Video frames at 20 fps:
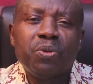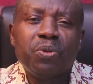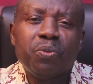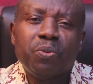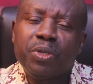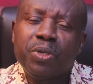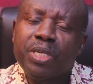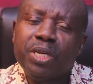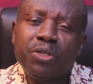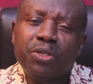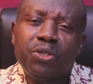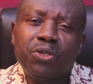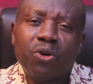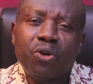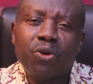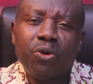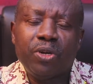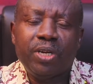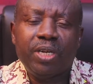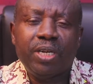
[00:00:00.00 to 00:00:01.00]
with the
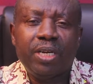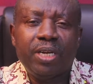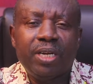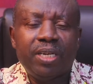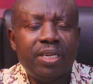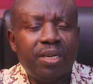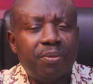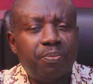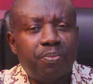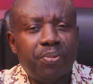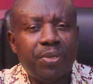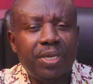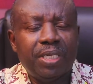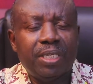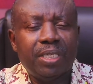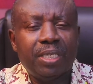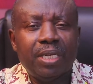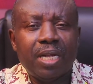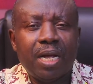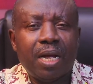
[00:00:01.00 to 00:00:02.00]
joy and the
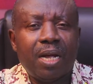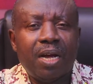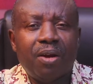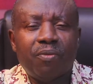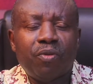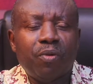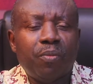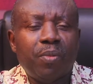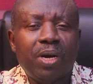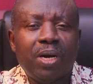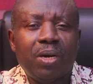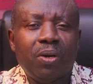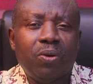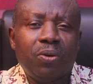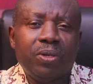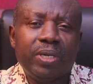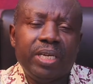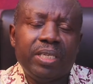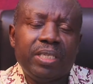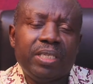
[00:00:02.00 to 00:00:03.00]
peace that come from our
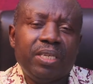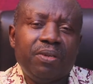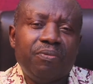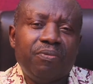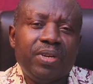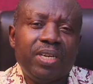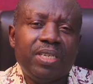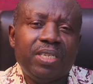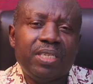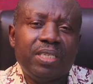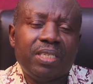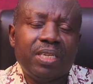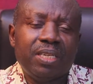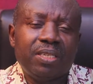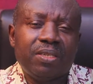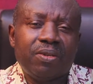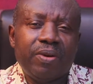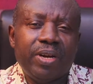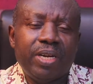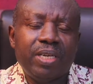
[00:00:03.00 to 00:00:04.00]
Lord and Savior
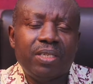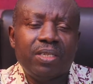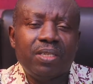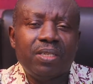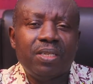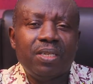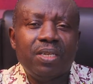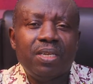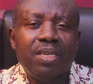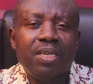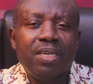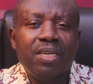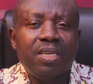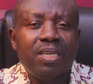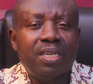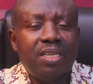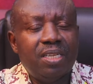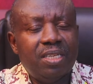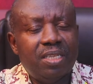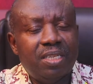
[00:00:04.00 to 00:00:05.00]
Jesus Christ.
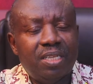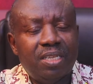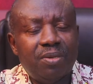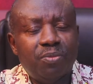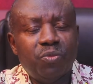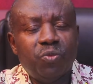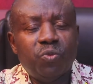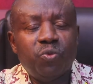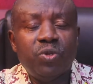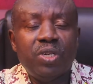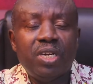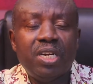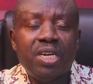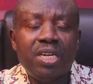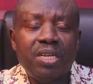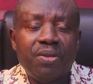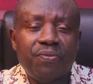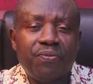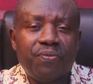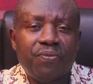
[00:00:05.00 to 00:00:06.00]
In him we
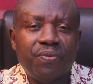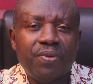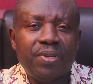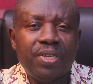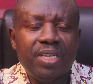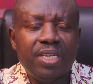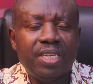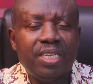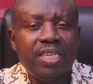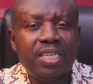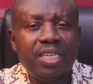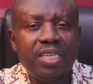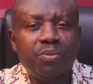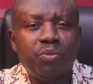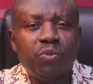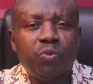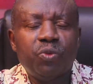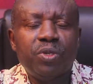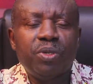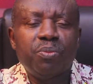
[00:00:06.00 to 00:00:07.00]
live, in
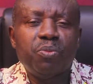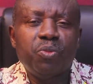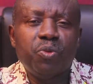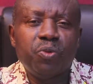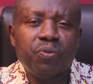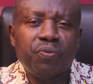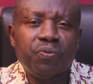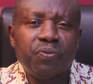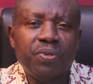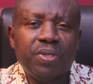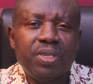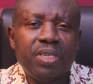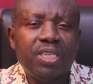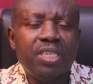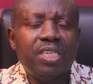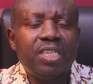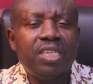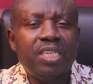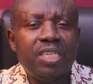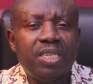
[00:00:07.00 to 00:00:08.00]
him we move,
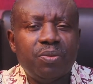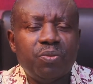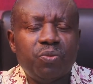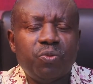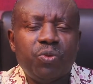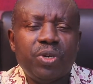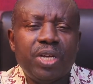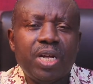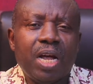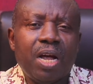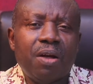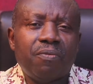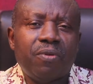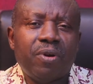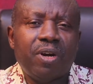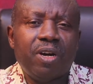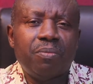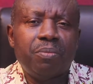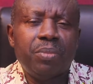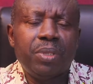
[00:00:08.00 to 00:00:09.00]
in him we have
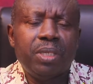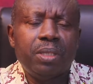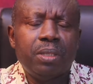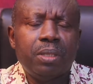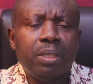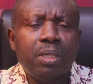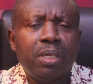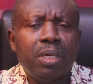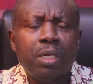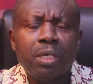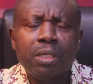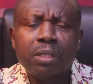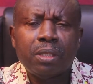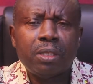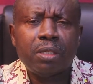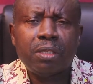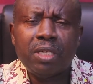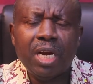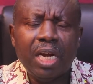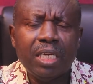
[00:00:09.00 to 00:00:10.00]
our being.
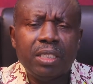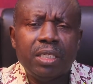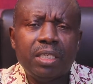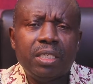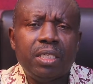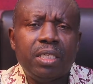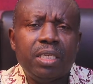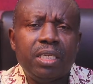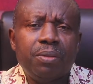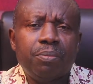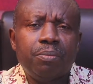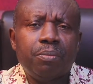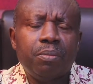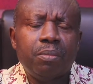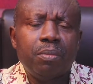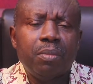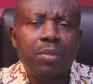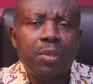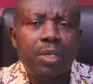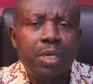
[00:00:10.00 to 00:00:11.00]
Trust in him
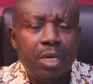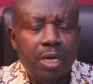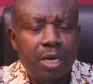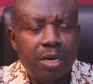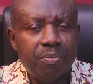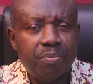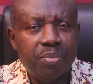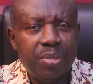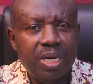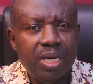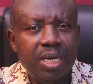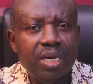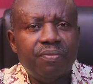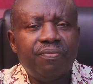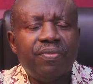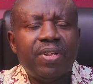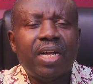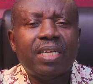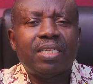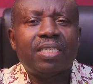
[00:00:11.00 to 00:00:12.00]
and
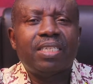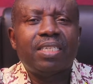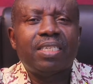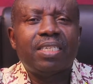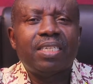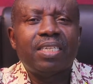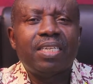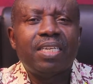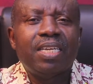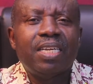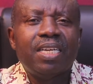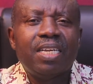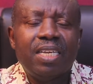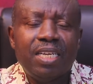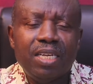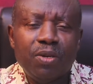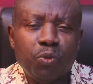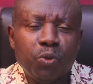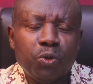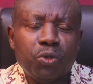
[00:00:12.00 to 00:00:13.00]
believe that
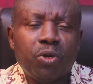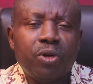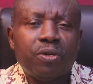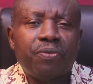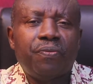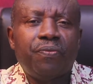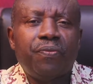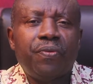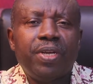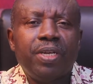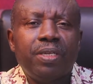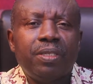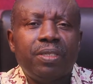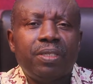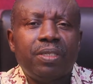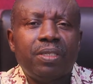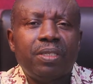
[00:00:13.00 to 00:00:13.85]
he will not fail.